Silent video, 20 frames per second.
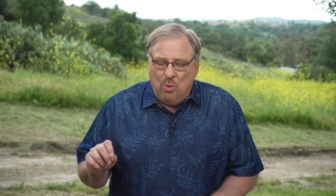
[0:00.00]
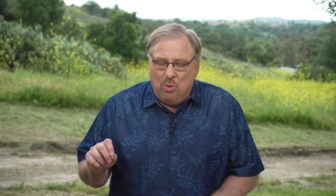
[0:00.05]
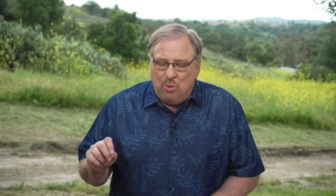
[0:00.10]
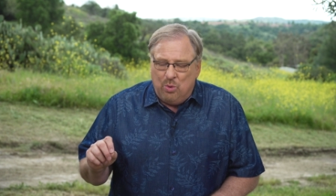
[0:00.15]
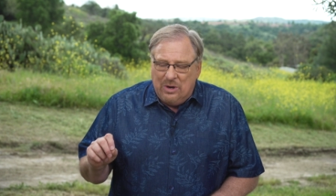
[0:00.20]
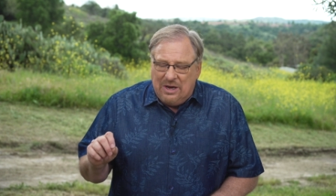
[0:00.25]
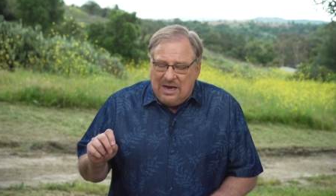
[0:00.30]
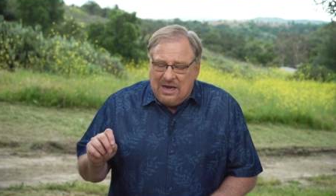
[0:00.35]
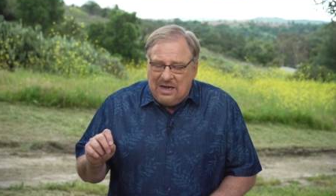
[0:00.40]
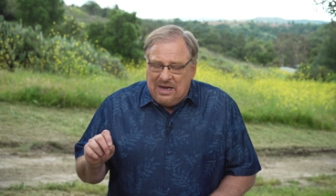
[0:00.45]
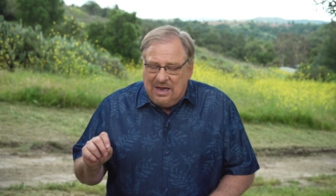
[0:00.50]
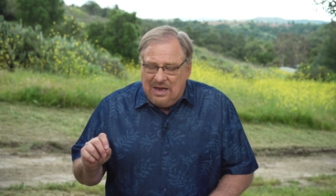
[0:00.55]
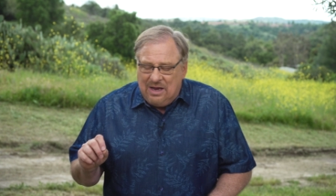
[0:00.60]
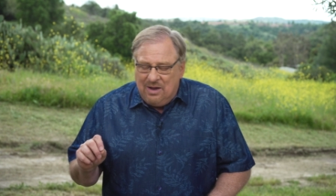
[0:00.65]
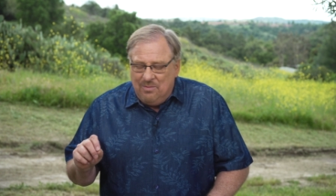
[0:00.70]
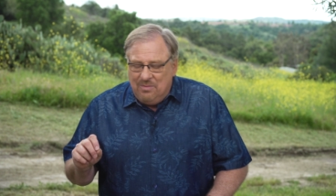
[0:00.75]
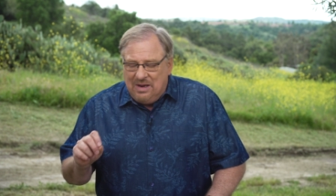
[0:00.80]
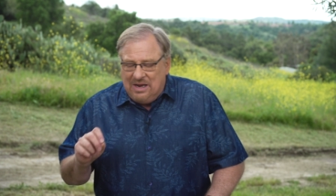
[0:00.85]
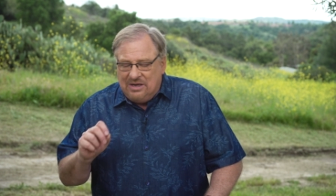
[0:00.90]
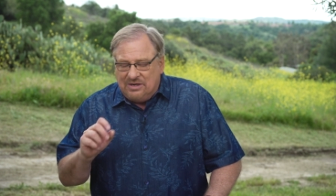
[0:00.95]

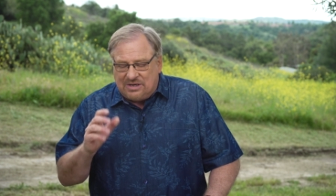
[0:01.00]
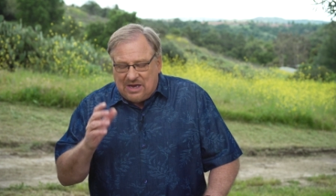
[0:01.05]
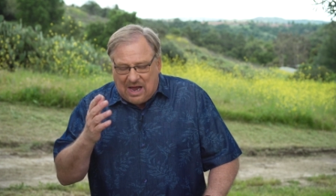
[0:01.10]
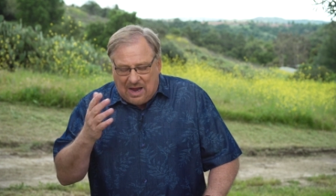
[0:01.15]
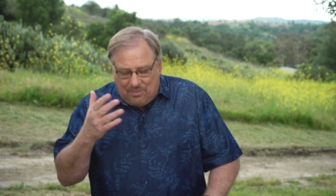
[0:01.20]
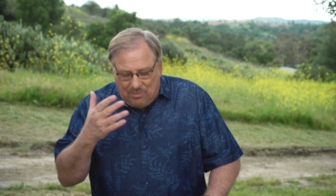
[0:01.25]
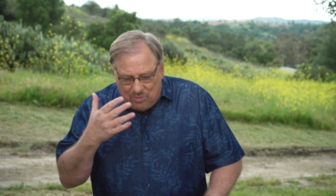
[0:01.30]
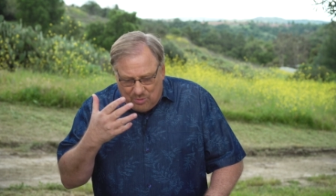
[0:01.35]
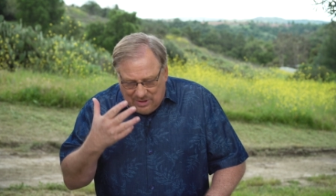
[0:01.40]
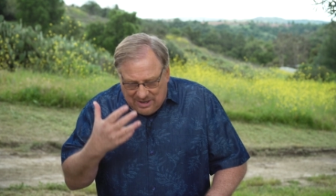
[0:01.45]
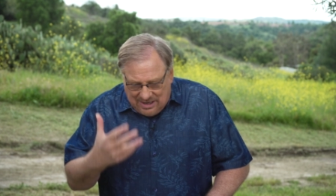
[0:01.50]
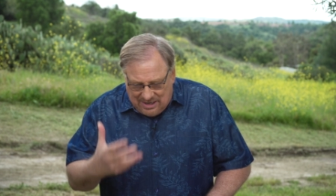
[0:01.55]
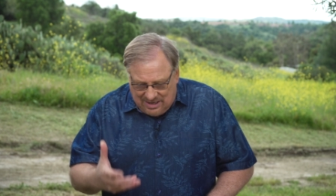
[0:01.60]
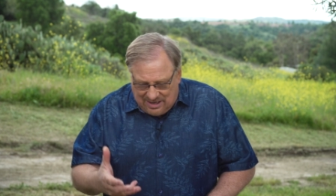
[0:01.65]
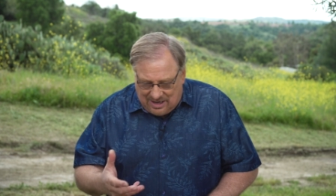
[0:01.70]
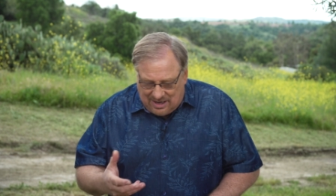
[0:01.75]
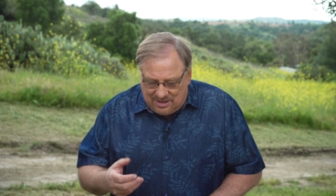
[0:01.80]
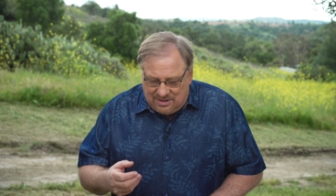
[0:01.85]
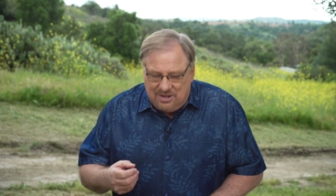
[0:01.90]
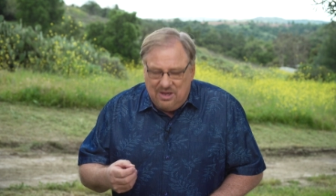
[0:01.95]
Reading means I'm
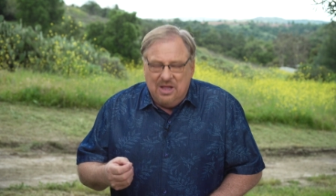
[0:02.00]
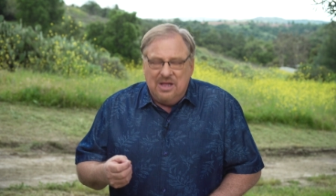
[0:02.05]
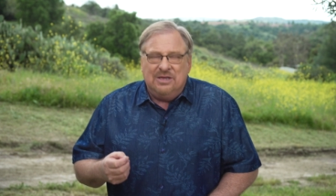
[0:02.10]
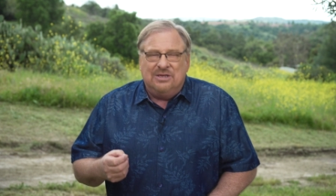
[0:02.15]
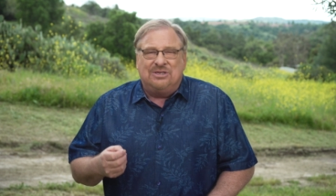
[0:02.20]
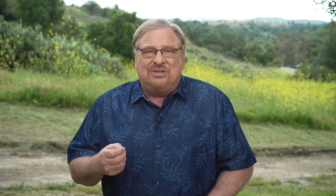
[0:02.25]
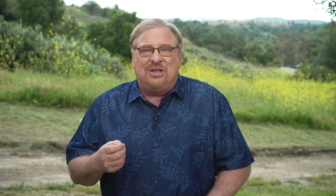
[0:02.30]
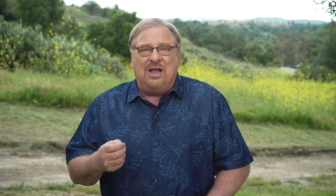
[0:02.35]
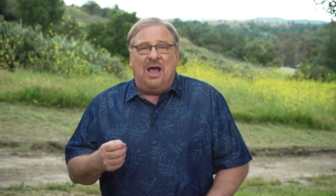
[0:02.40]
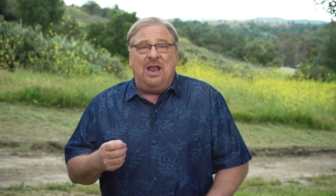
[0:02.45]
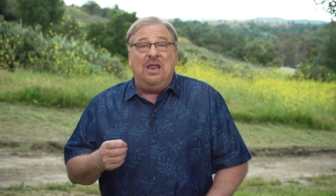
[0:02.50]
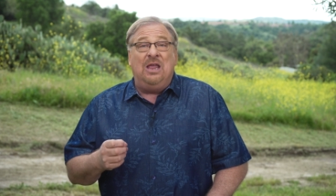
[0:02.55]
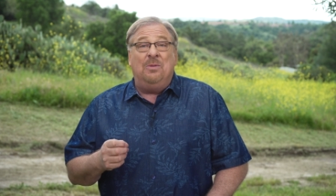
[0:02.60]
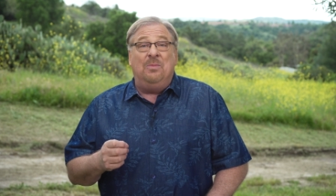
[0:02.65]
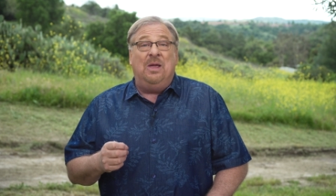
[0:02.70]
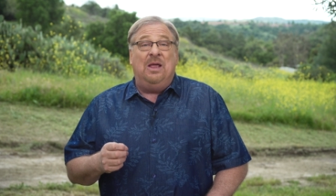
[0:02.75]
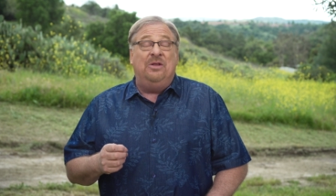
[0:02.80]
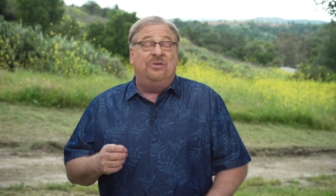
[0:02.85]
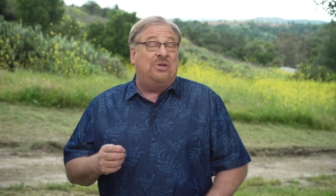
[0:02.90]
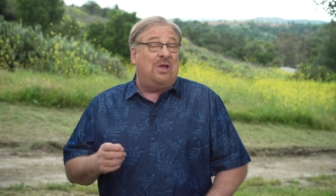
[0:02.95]
reading it.
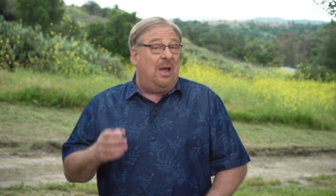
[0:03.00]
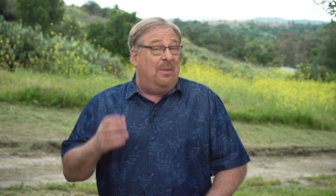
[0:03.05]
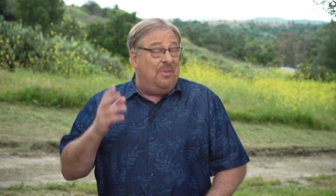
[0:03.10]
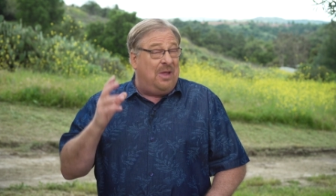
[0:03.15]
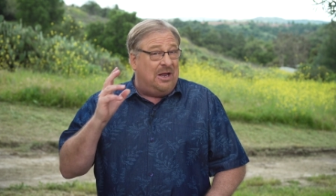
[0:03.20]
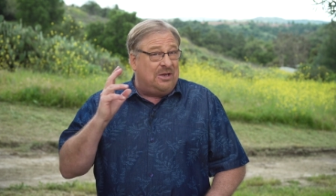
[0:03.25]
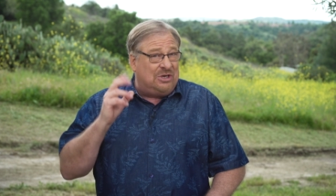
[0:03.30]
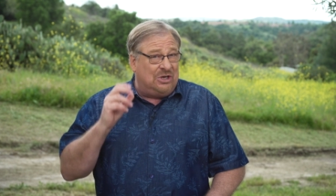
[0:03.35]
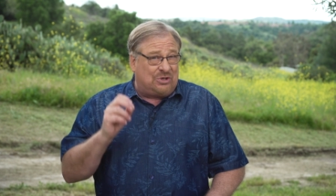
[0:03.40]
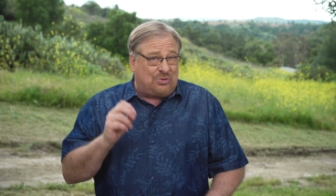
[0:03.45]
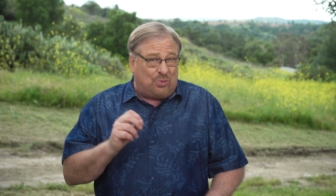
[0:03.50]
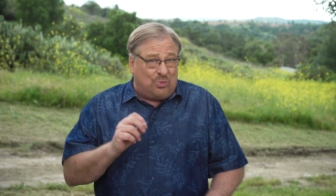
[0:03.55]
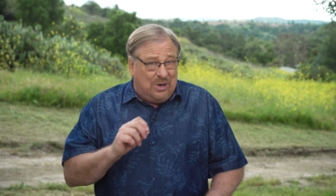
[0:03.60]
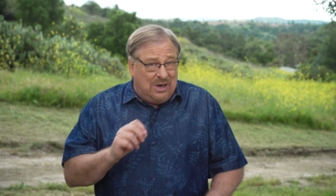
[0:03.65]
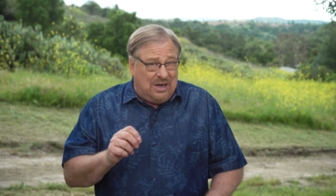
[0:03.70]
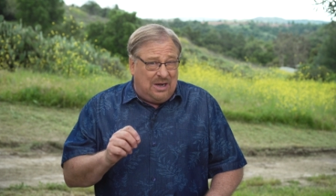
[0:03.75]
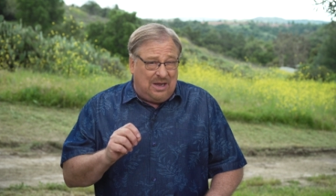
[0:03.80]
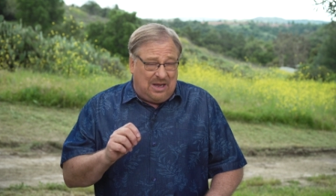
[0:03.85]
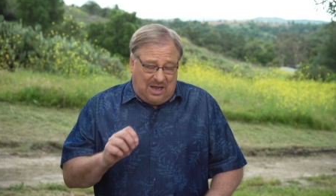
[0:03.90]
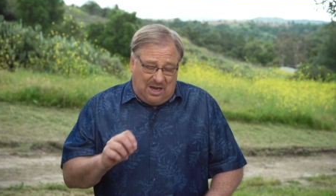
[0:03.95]
Studying means I'm not just
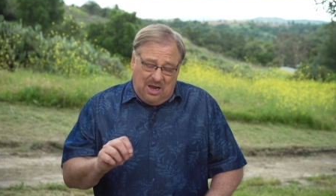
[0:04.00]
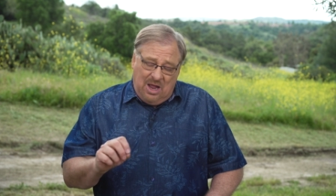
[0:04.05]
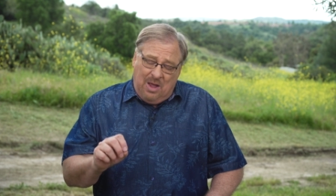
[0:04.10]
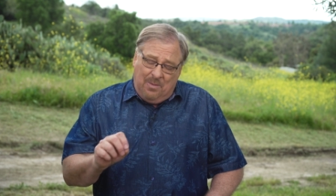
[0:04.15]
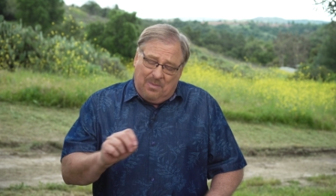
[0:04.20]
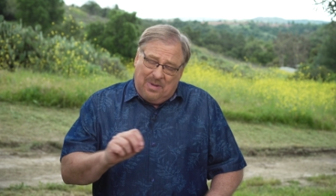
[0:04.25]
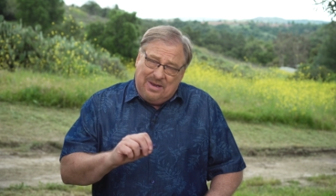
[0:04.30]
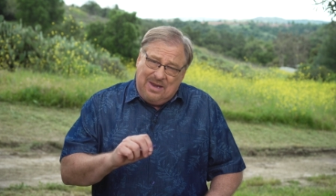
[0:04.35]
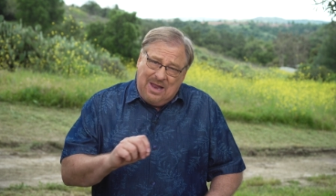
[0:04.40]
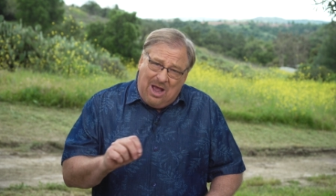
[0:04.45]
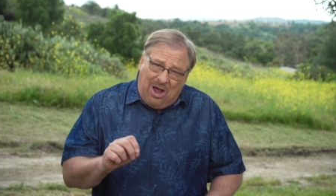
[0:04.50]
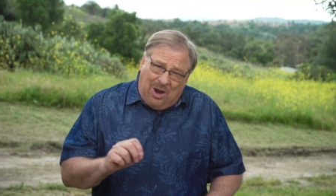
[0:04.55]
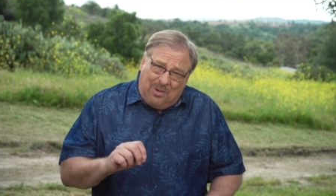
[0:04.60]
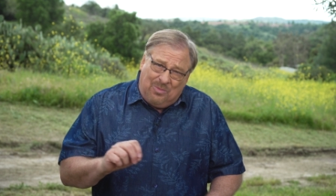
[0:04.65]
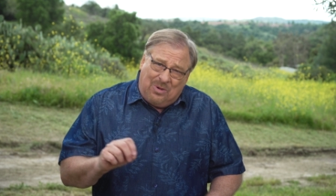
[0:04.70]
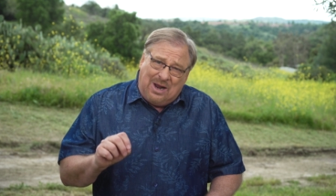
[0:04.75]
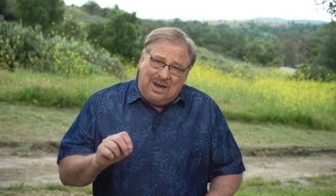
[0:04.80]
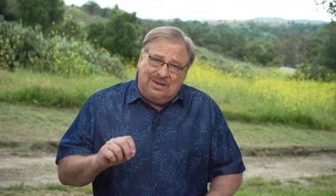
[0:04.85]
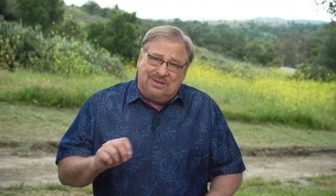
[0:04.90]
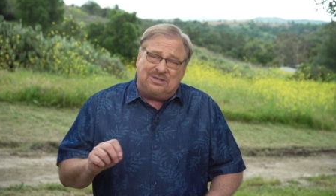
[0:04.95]
reading it, but now
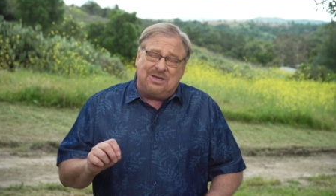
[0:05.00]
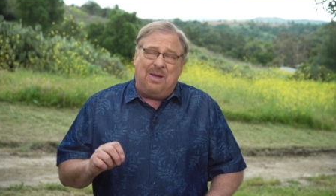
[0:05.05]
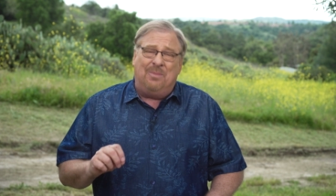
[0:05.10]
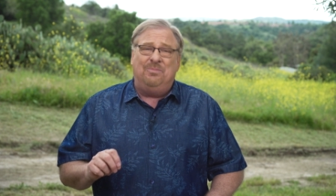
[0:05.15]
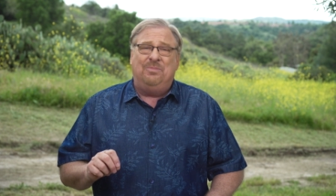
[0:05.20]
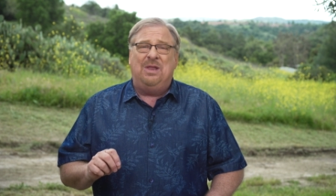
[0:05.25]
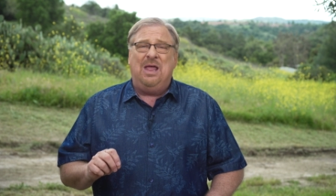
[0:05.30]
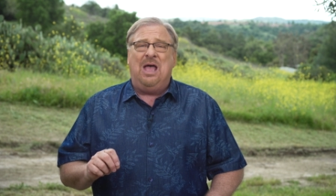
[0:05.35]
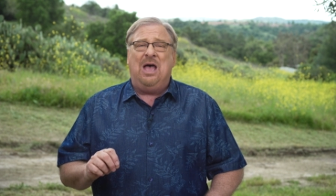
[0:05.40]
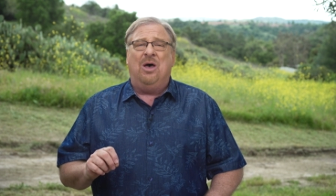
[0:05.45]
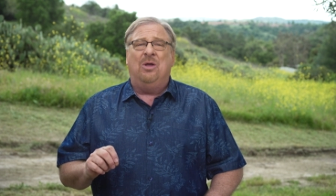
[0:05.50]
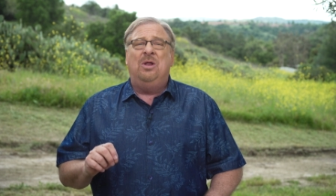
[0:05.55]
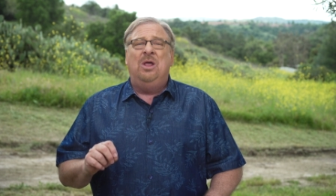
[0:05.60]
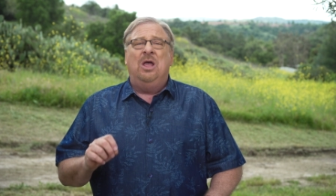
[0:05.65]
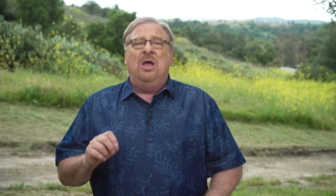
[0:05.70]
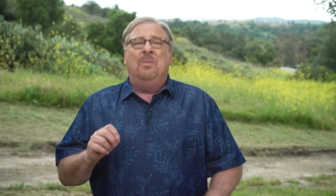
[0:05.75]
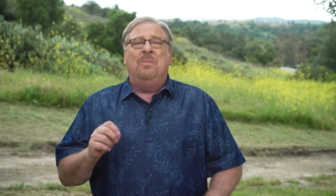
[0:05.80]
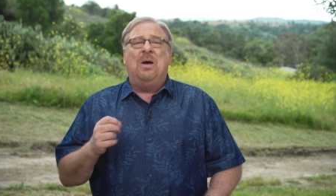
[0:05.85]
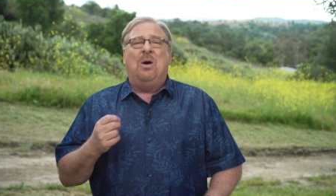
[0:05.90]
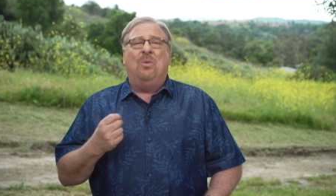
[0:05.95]
I'm writing something down
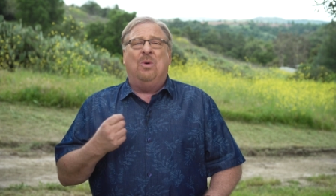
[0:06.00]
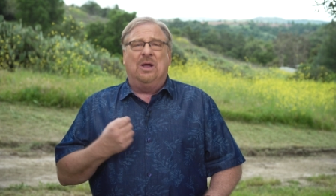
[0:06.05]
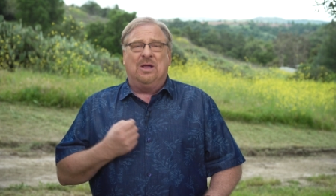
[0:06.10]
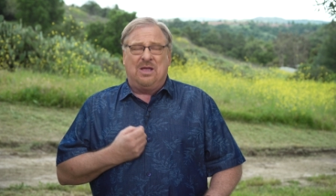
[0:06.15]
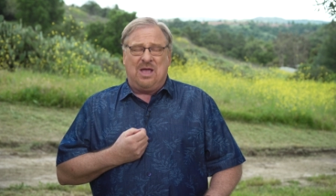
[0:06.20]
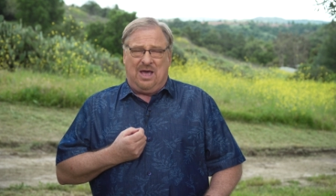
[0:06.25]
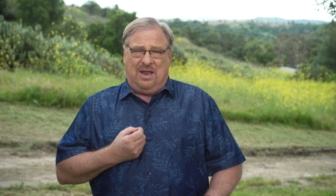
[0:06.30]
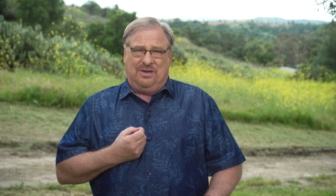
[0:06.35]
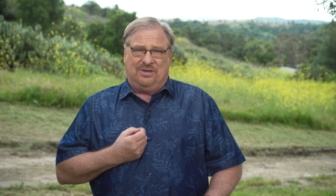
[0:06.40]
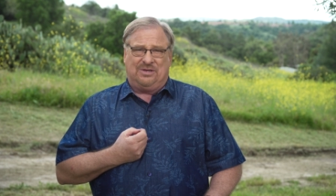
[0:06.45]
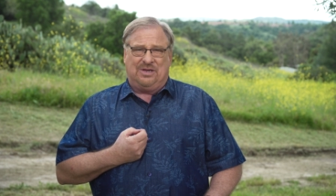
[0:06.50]
about what God